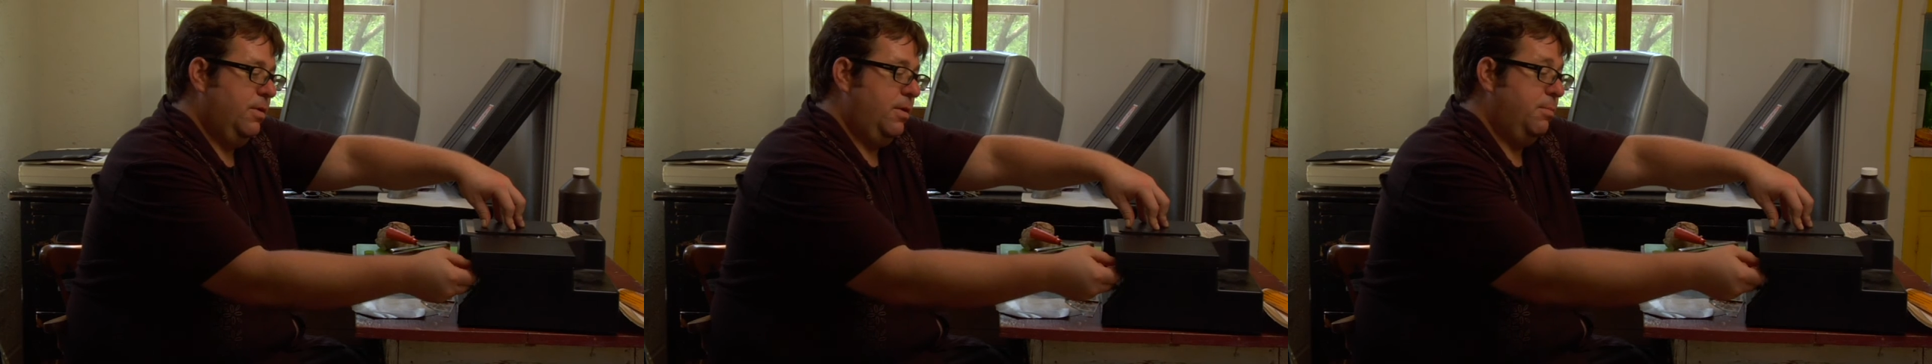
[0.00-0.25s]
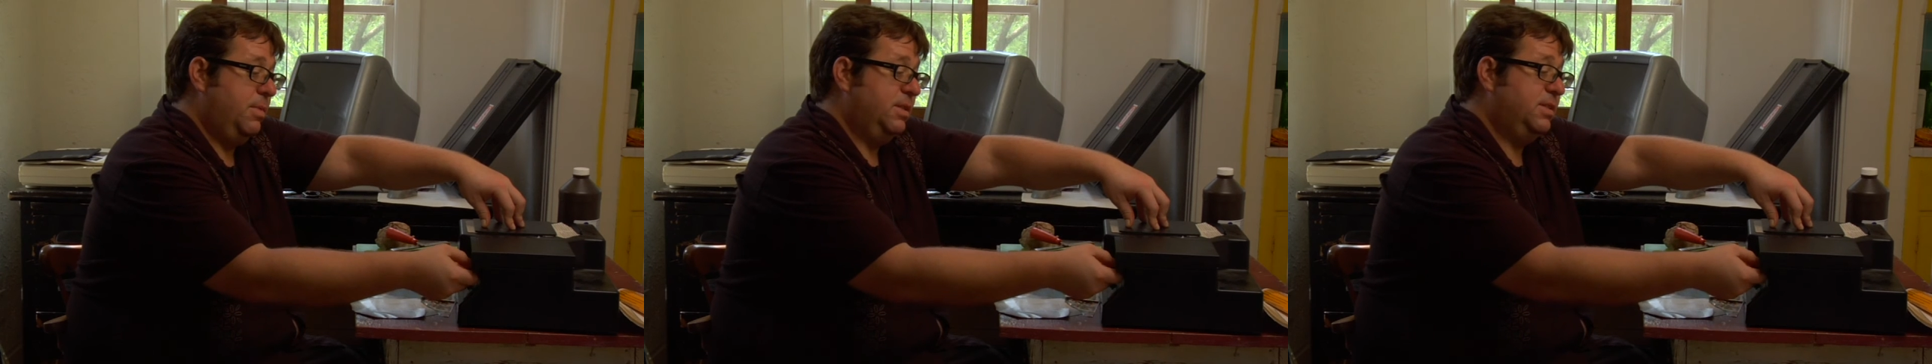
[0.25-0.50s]

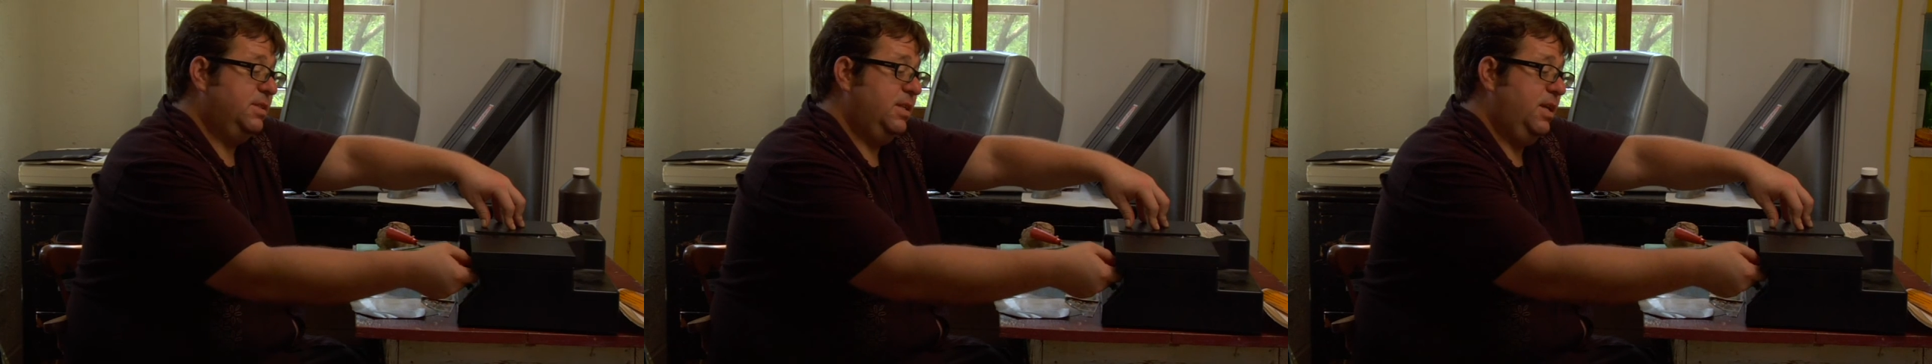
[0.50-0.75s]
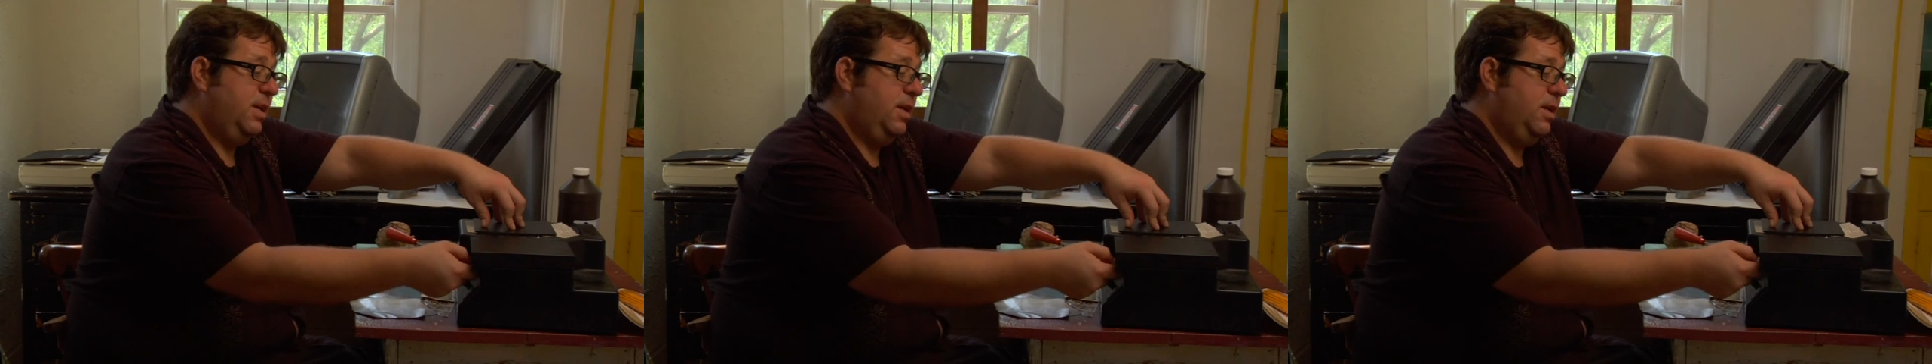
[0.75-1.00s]
I'm gonna
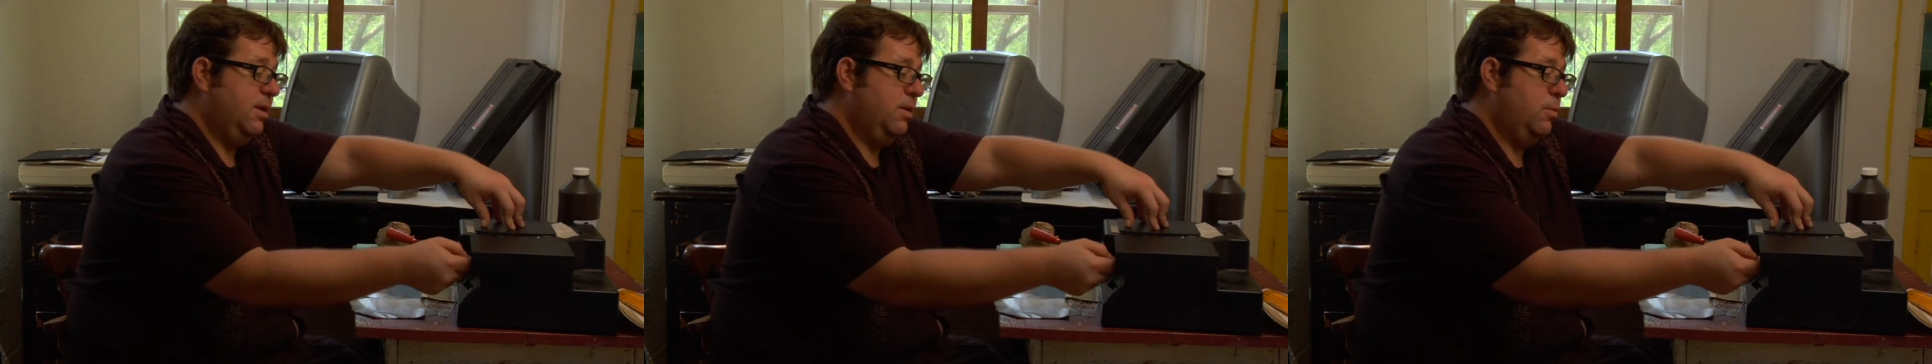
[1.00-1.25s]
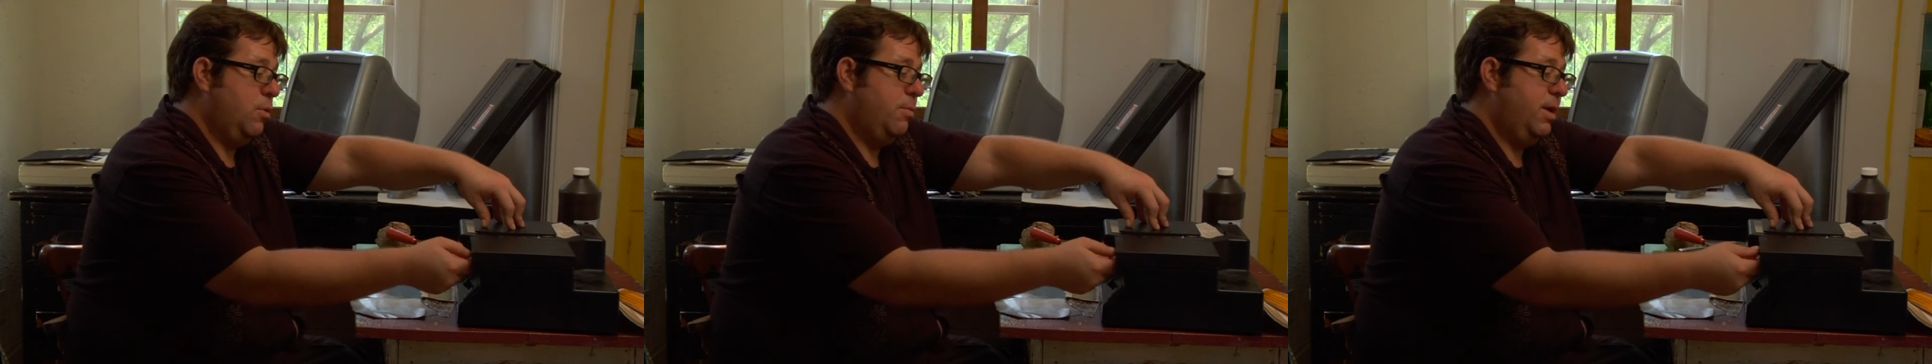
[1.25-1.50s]
see
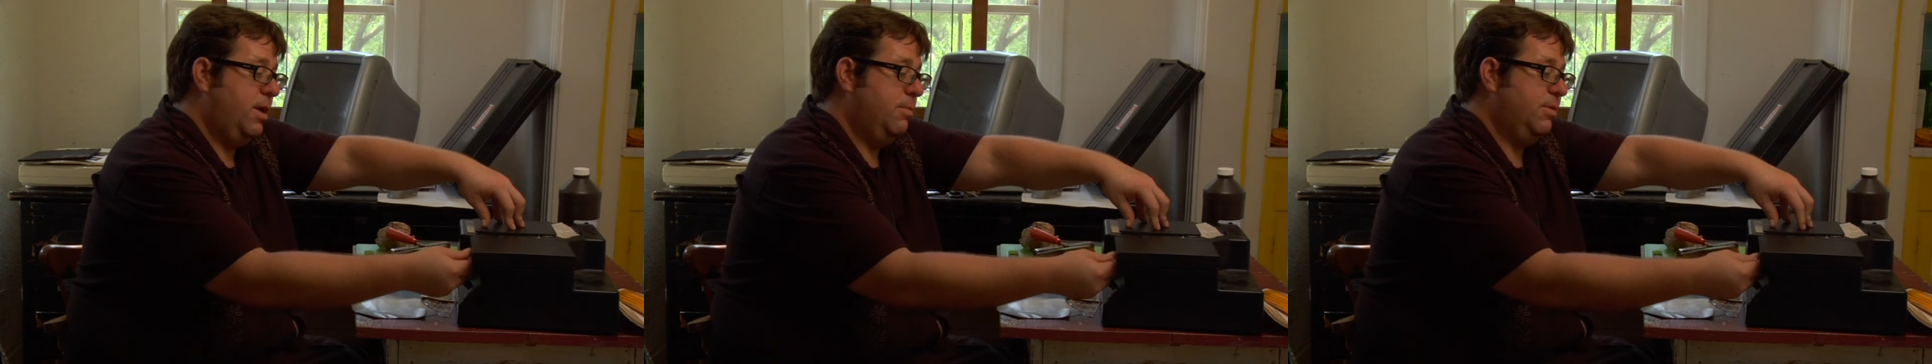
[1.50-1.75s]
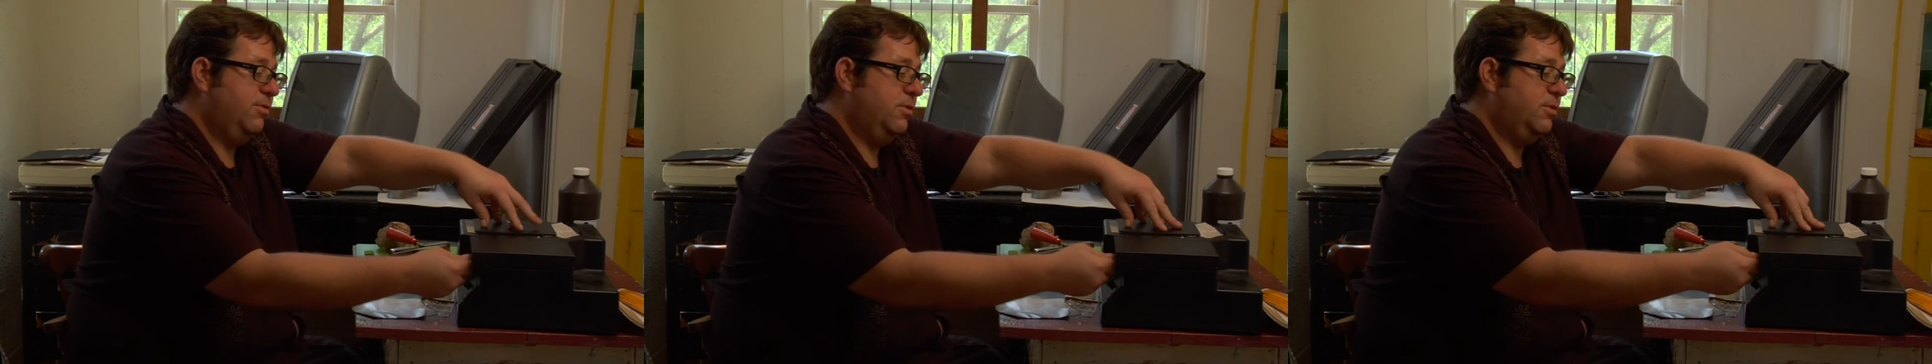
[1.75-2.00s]
what my
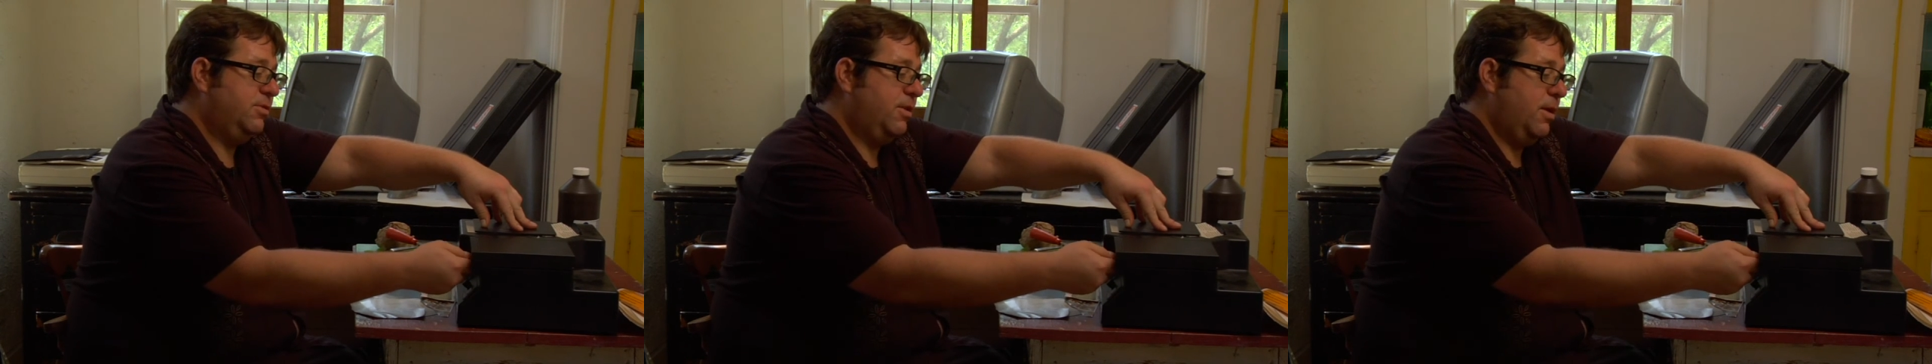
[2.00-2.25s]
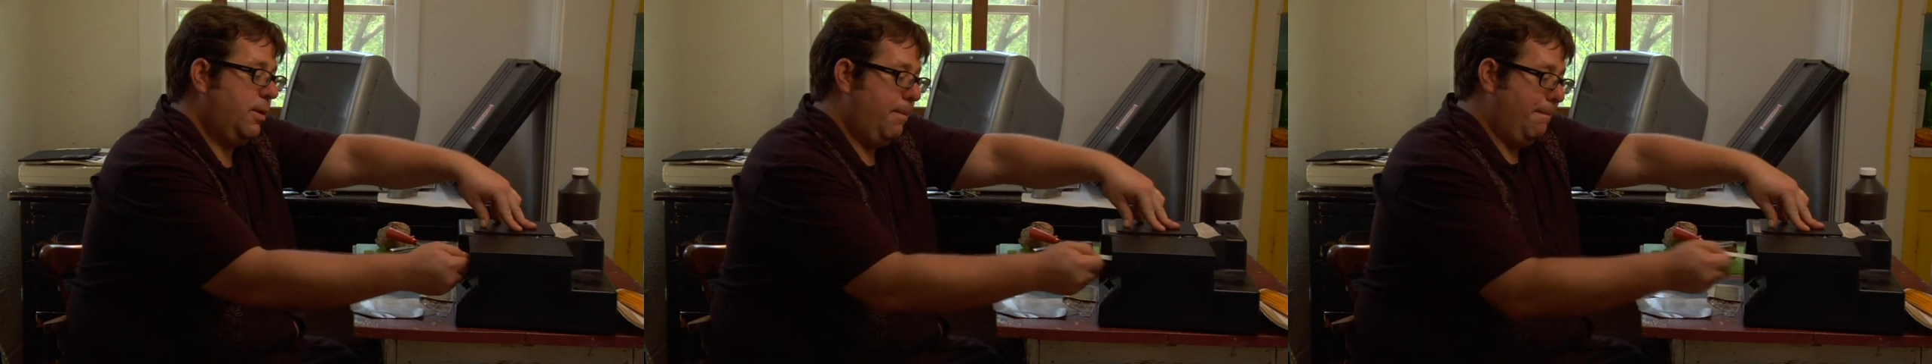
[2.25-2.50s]
image looks like.